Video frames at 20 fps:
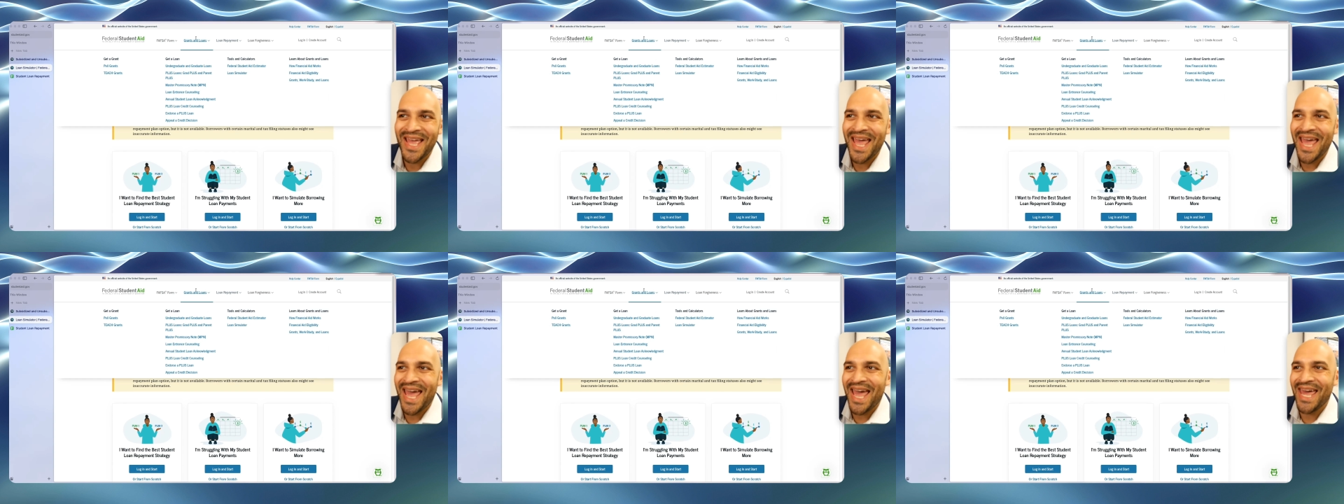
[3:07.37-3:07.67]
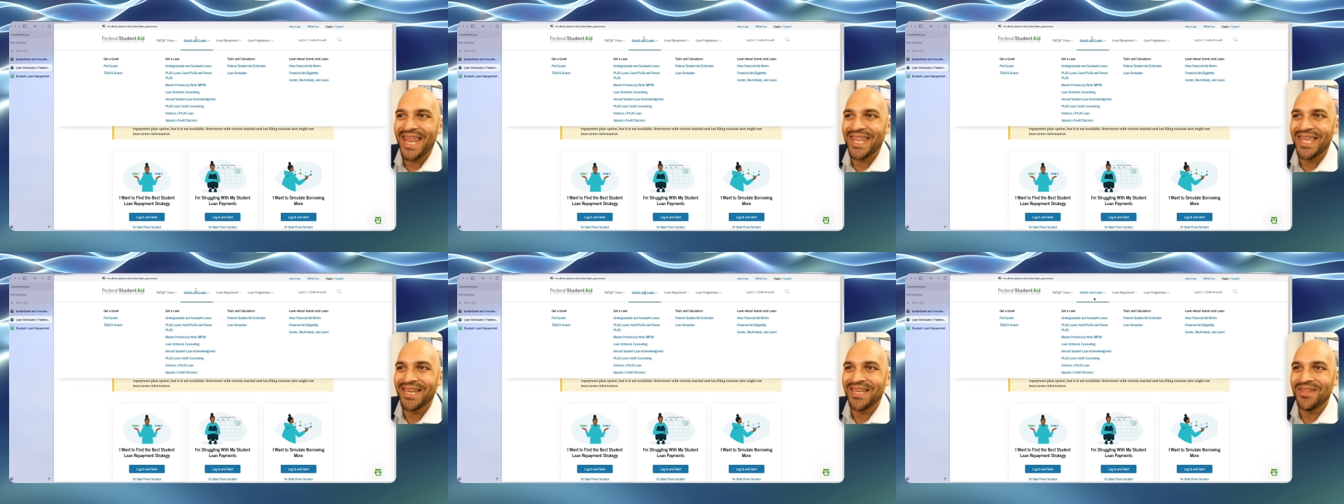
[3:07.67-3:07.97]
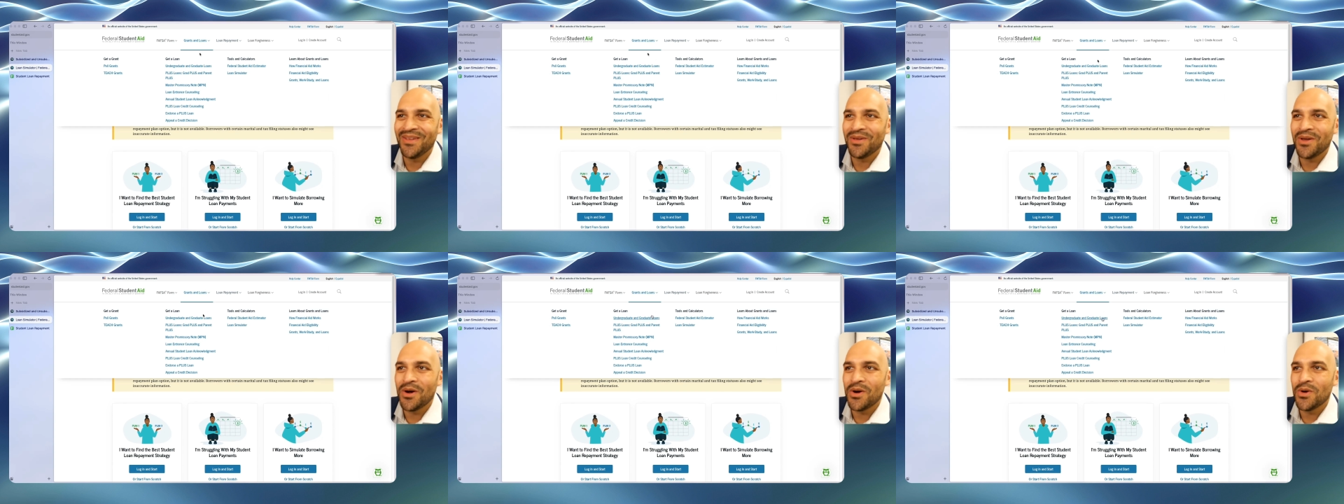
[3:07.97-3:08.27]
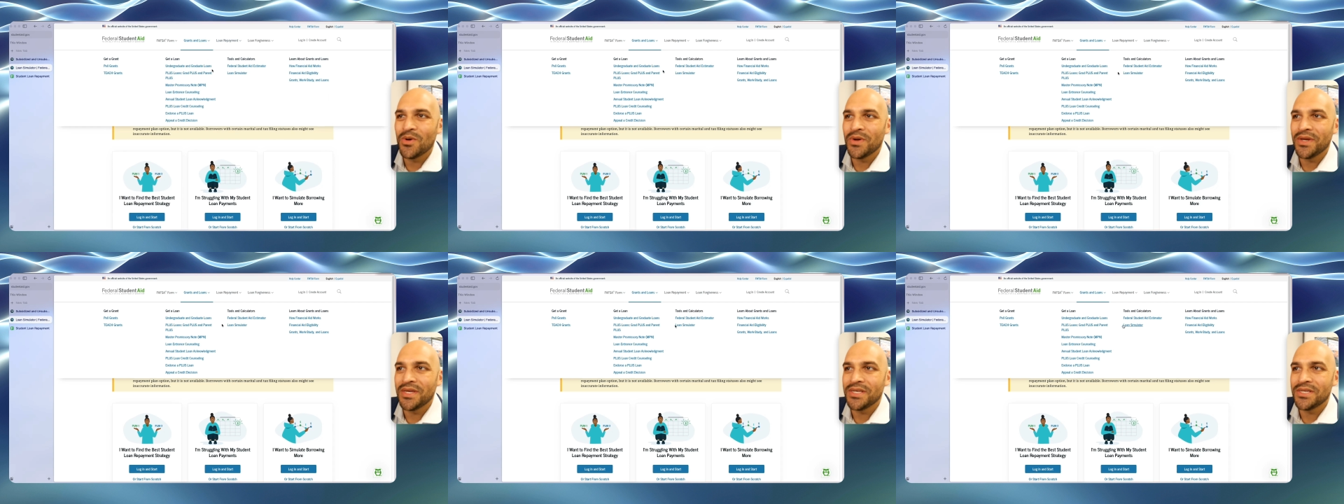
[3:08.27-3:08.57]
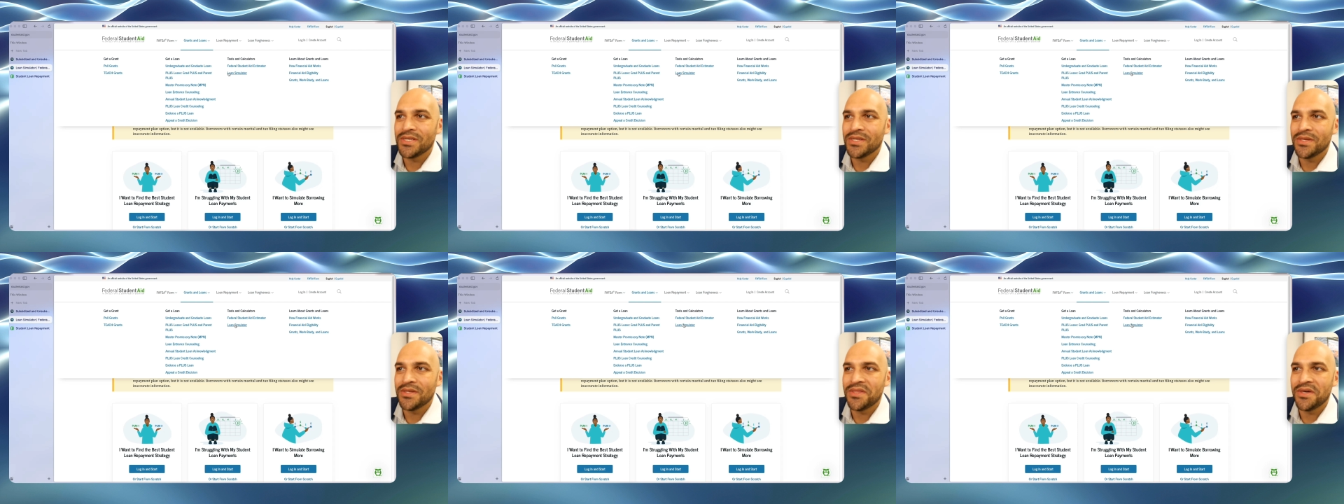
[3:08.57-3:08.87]
and then you go
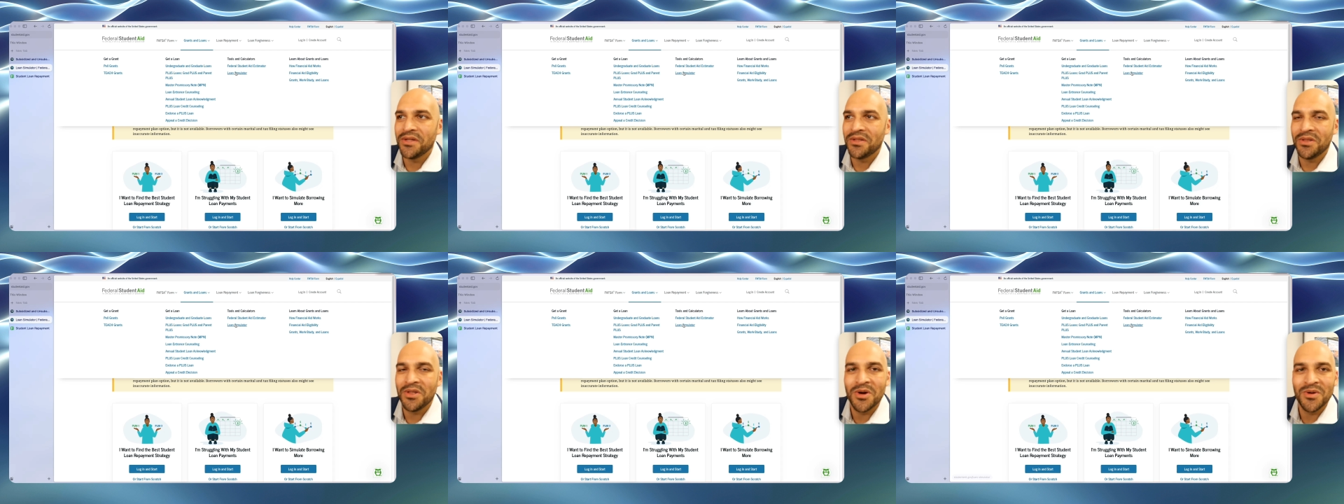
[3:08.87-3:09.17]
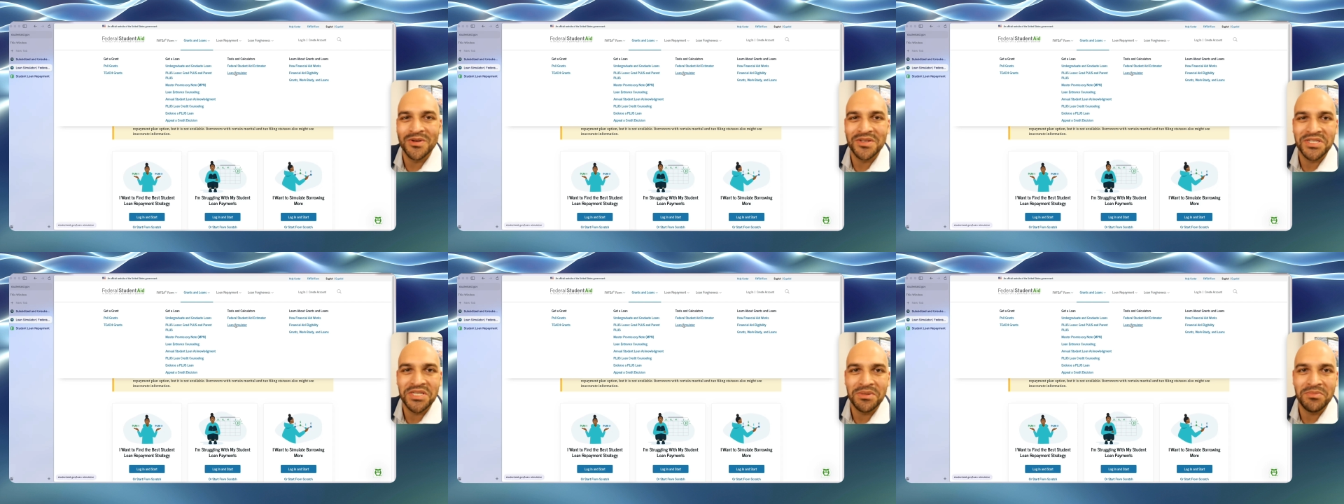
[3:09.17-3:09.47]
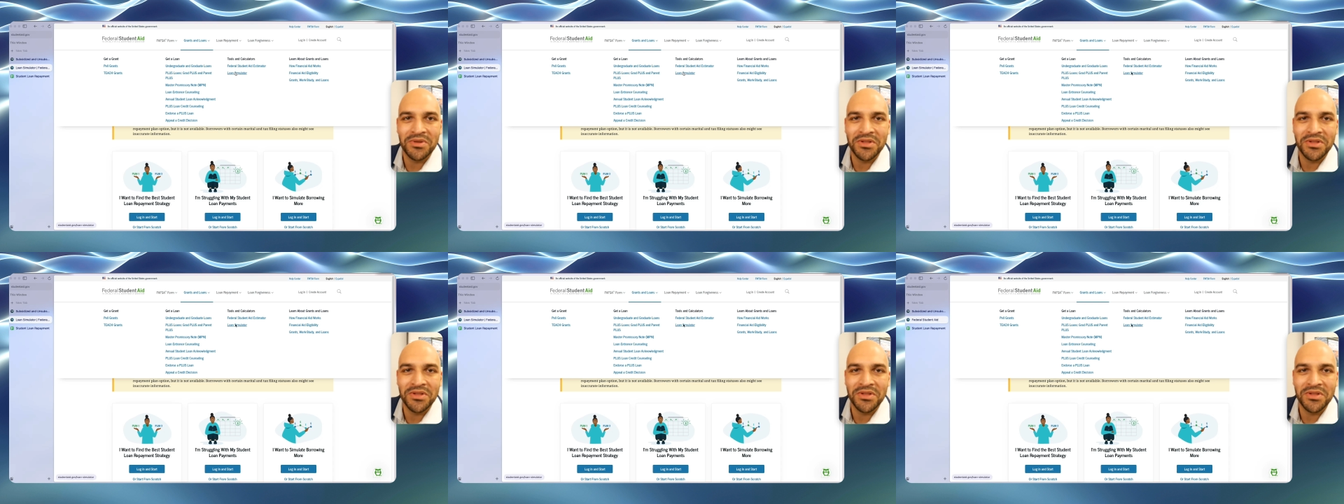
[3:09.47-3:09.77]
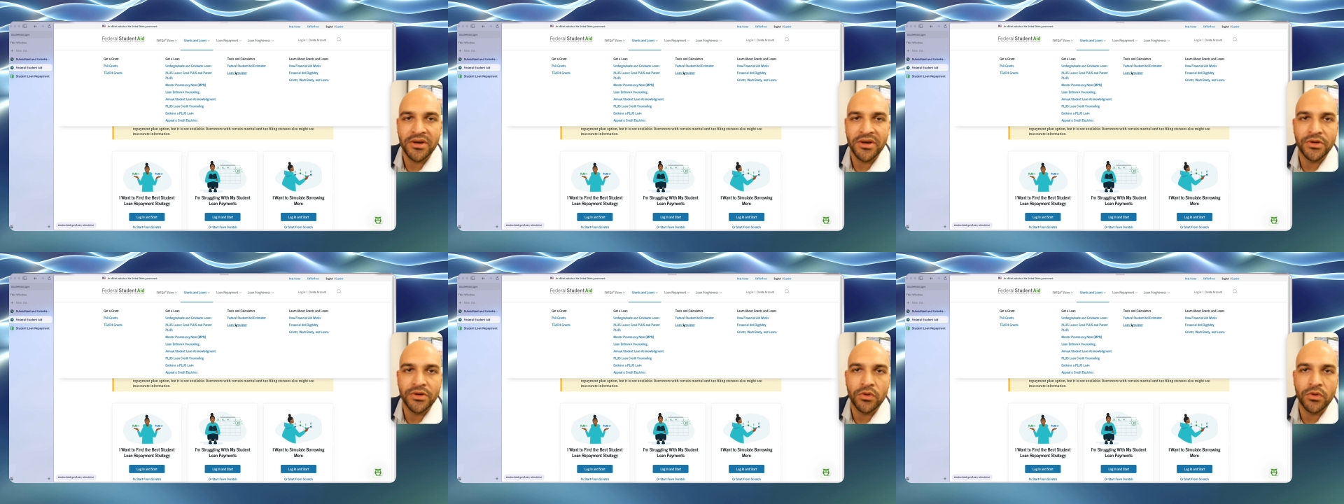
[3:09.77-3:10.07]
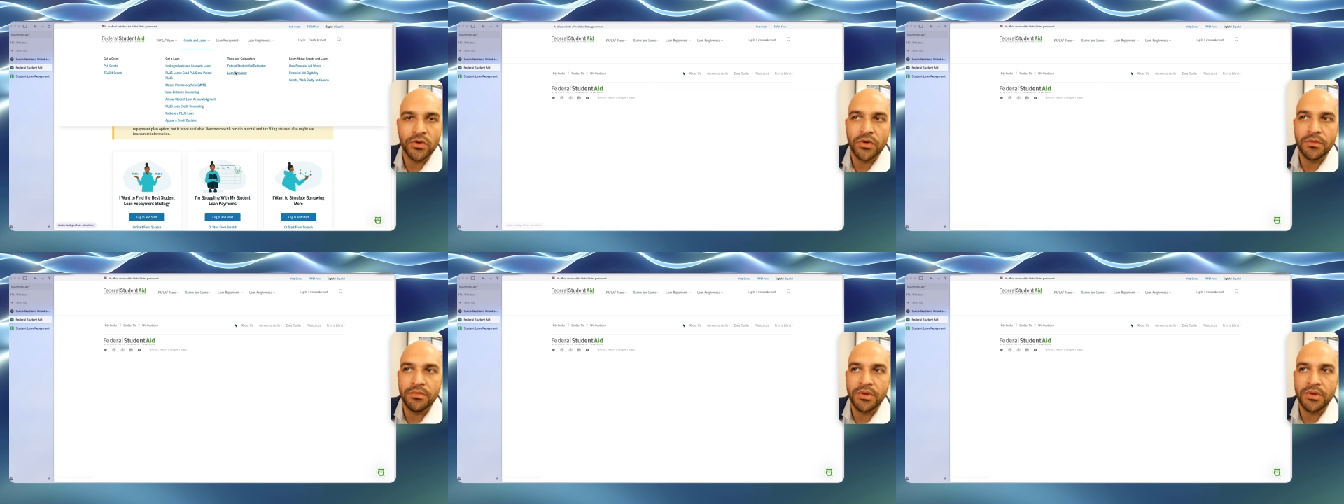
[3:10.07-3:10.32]
into the loan simulator, you're going to be